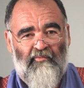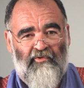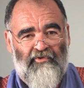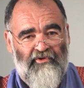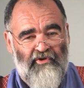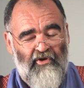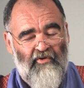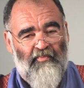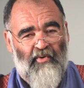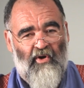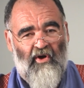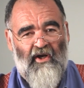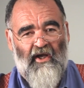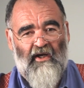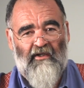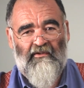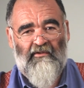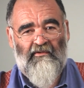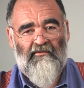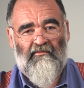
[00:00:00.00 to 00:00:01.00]
with new
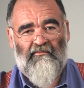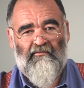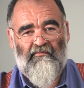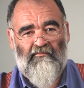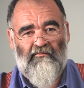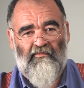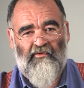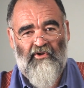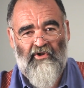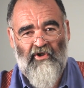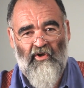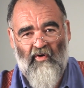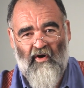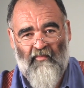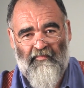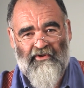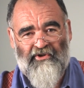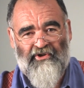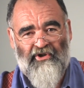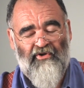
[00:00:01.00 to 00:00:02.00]
product, new
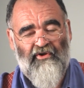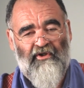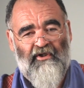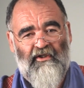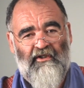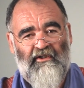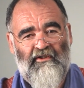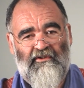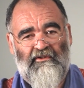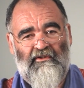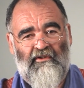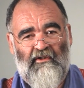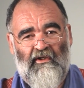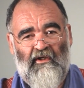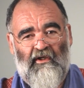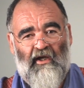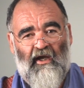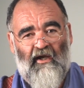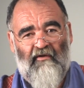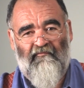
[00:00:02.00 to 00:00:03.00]
opportunities
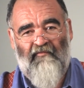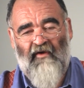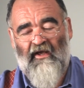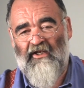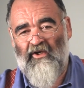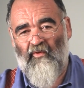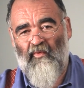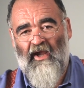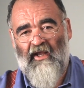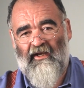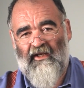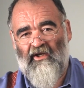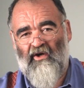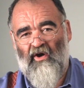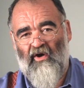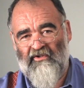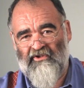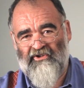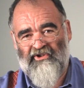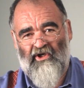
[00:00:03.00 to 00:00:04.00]
and value adding
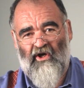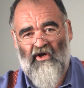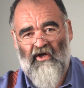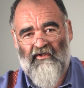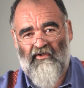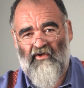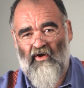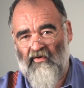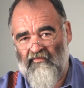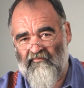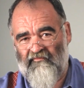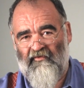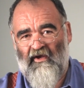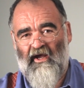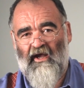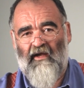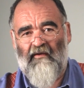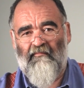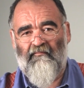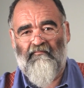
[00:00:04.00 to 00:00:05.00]
on site, on
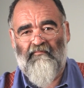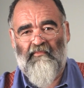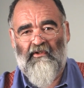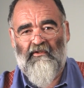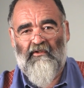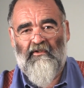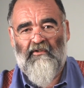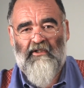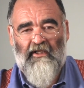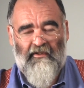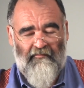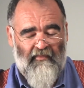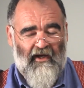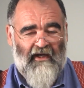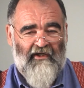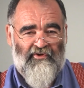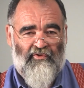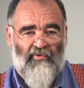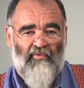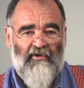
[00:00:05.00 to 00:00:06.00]
farm. It
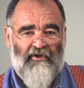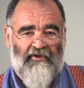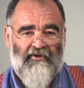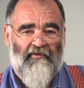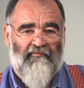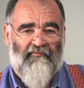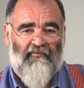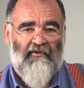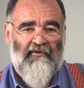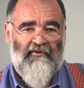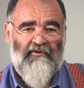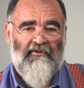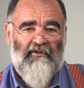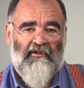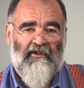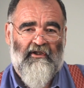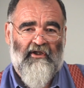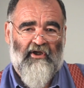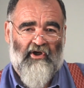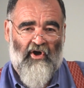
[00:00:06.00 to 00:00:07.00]
makes all the difference.
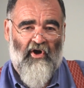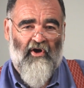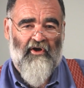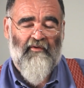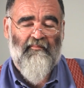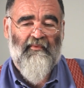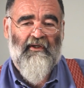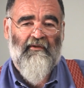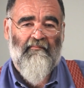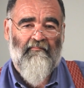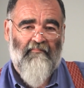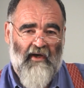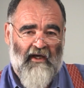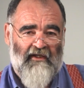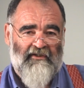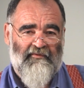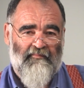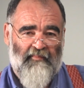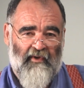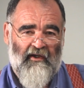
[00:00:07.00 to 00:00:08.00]
The economy
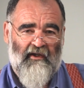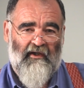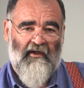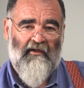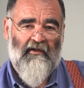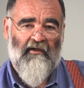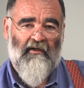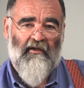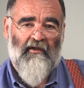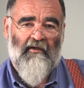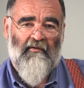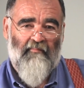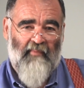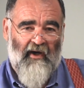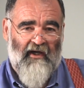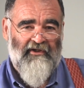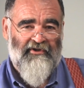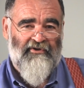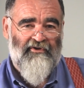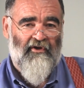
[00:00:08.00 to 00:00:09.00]
must be
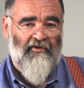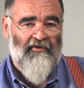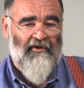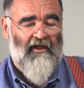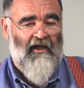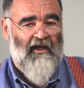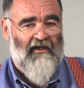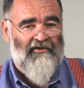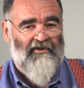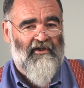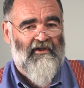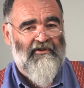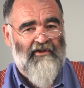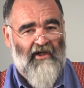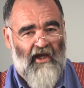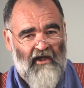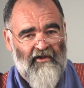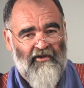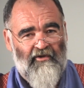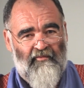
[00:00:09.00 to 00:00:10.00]
based on the assets
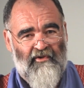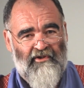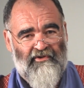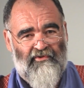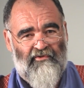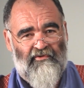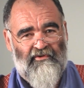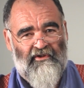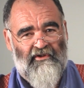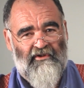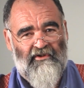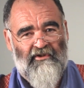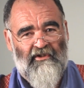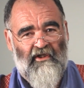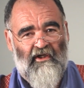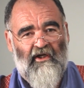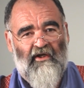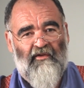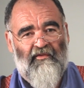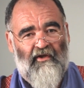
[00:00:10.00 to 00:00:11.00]
and the resources
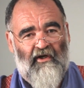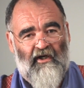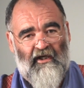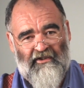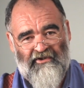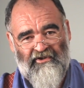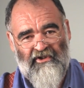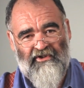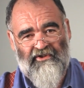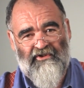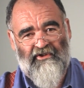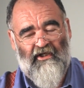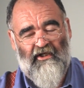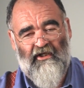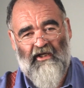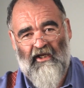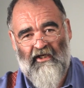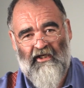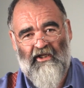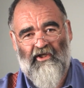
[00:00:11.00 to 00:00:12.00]
that exist
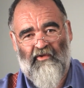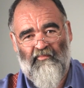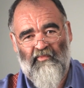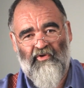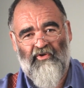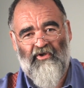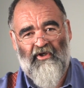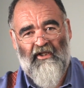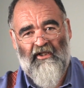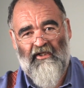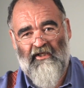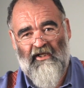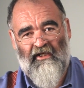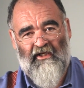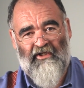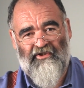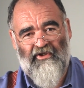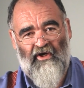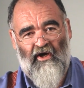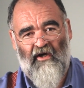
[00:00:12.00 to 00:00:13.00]
in any community at
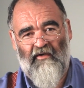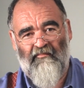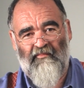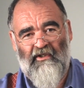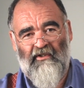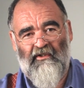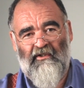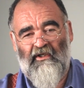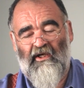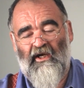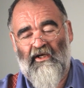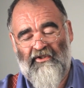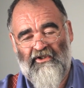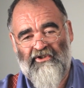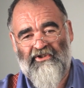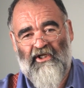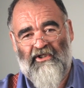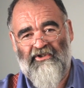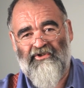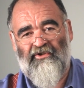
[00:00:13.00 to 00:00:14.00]
any time, and the
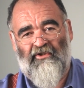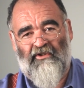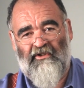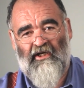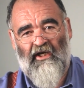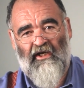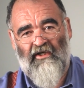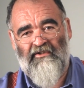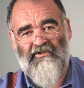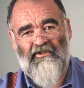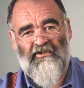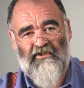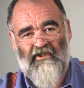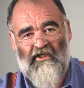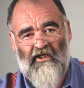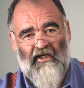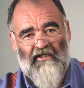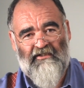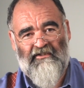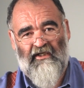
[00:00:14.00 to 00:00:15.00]
Sunshine Coast is a
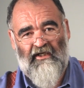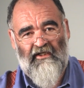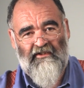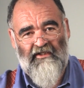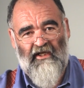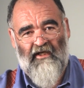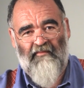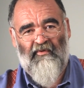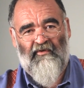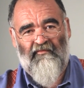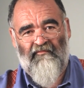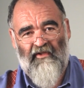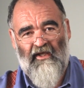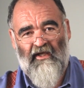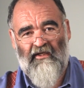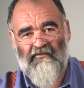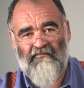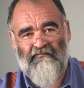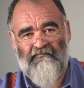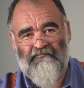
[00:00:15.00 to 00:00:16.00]
classic example of
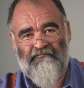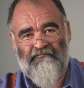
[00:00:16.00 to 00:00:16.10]
that.